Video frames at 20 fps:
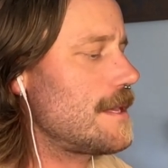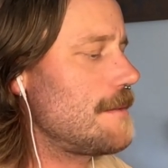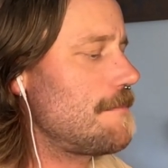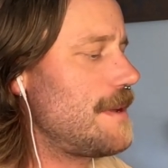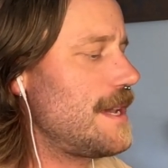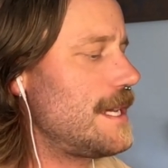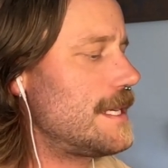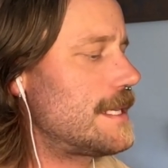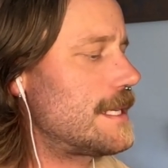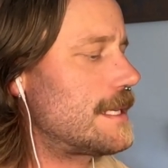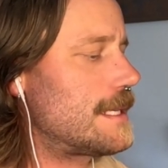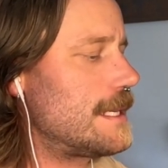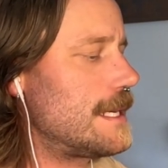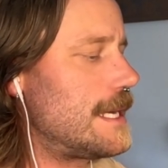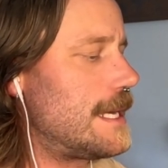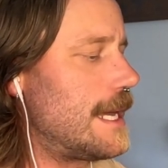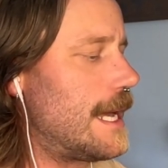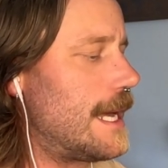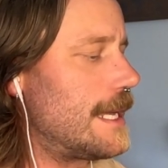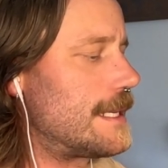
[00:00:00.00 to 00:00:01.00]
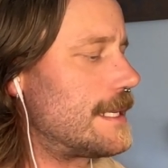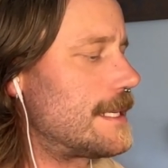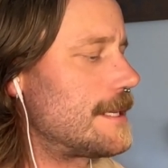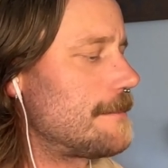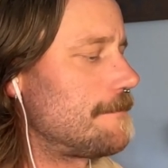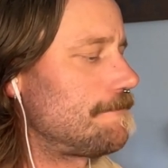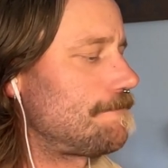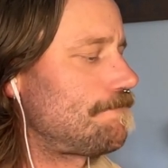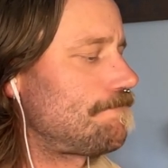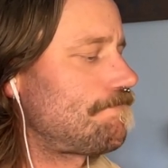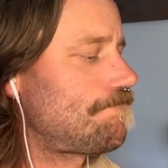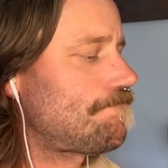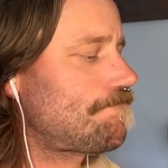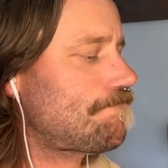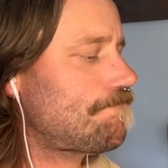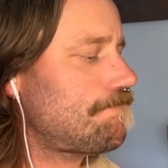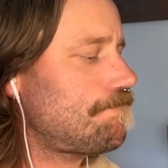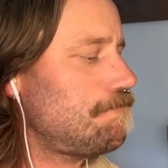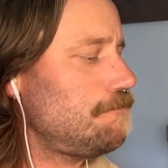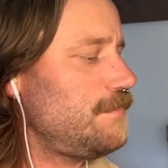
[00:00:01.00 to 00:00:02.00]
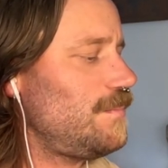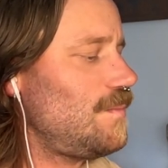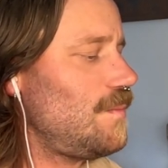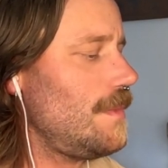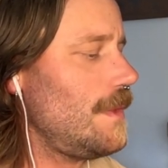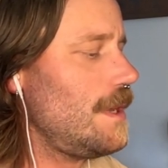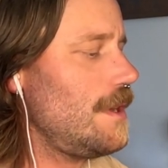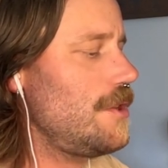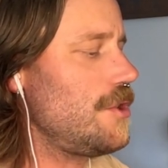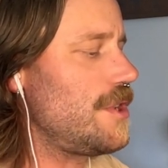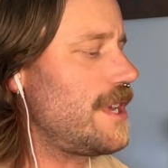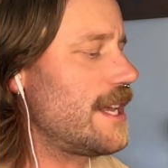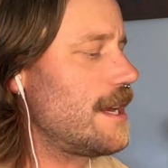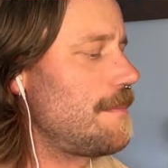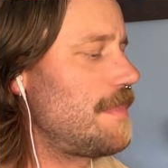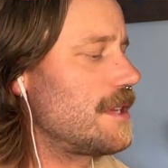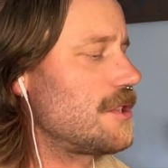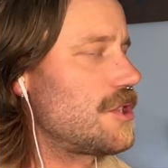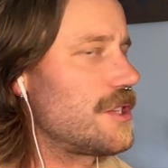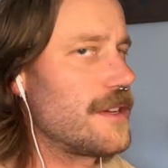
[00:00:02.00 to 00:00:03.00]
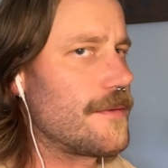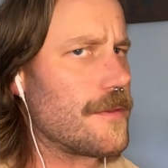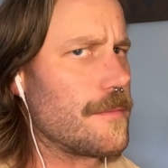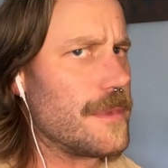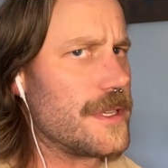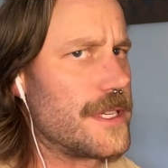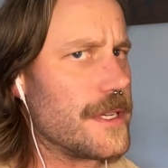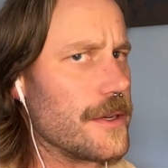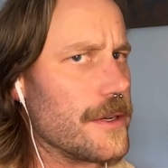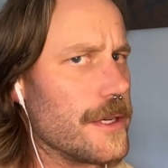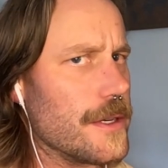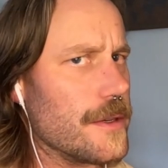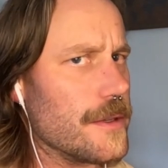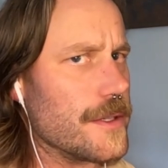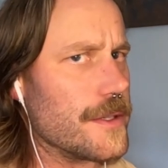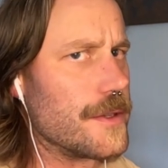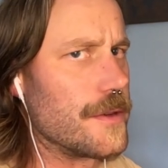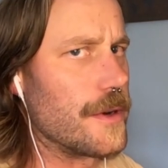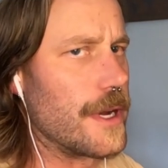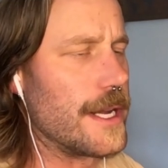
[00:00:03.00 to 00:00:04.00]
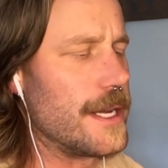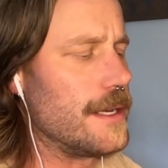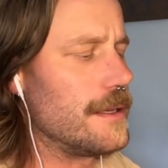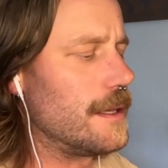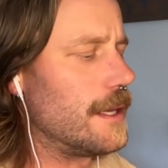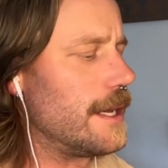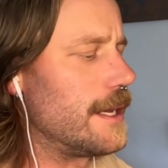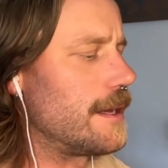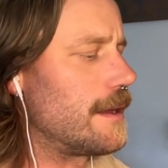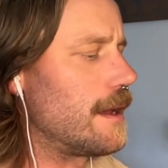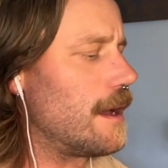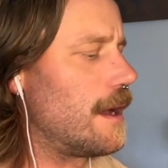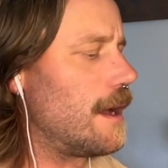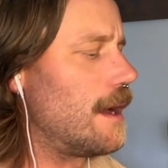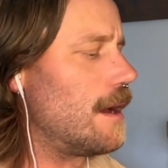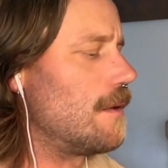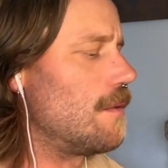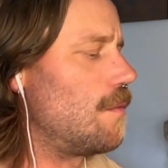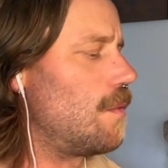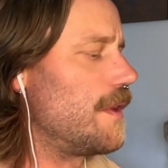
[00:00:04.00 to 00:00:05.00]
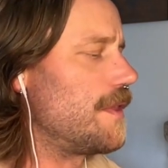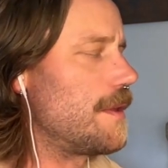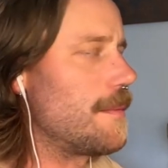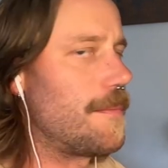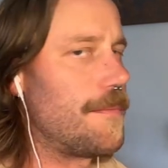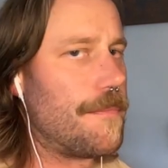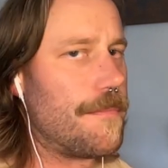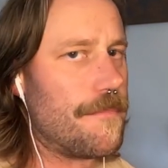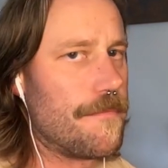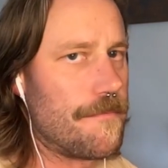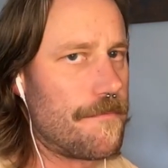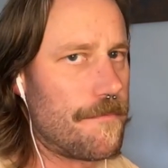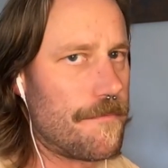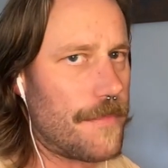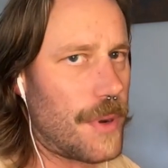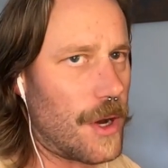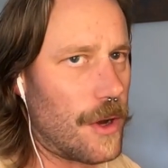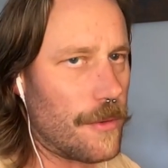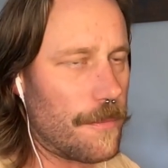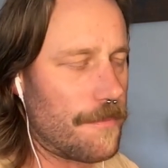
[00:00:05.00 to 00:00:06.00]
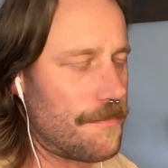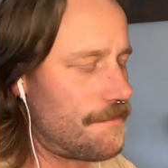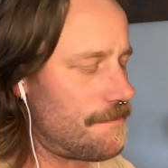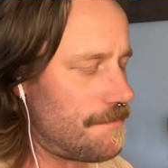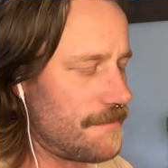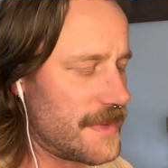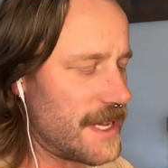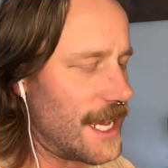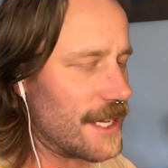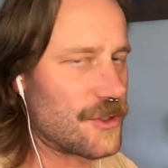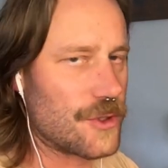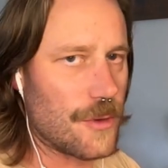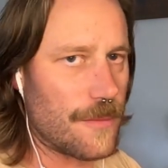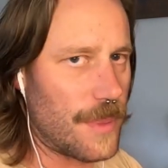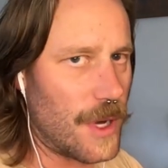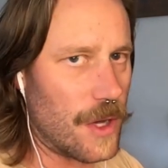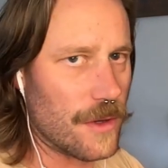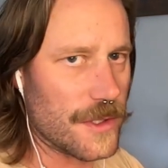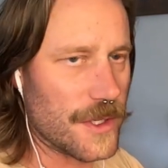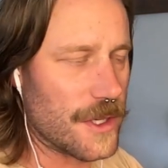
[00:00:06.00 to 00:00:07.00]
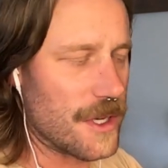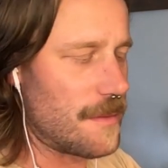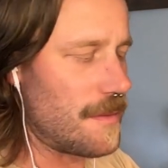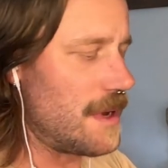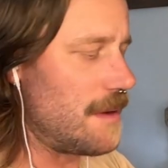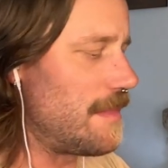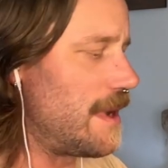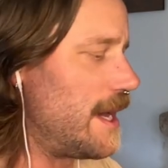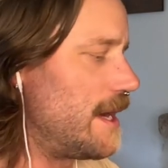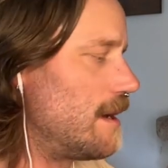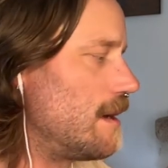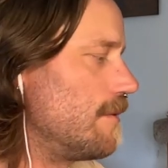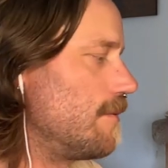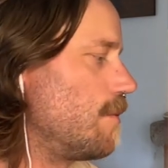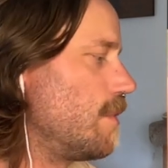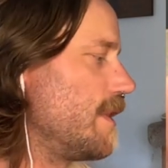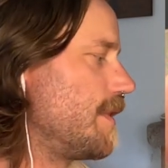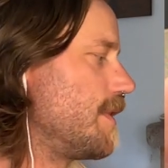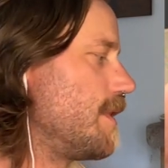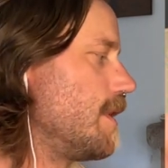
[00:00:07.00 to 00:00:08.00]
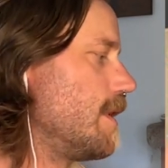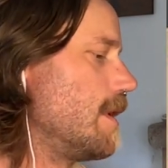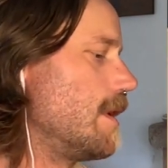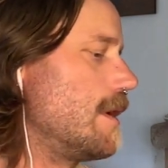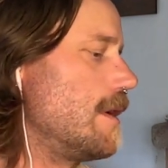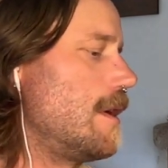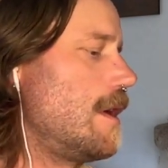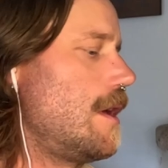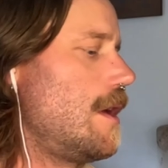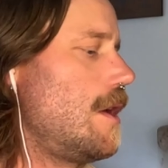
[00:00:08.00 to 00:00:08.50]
basically get a bunch of different materials, right? Like what the actual balls are going to be made of, what the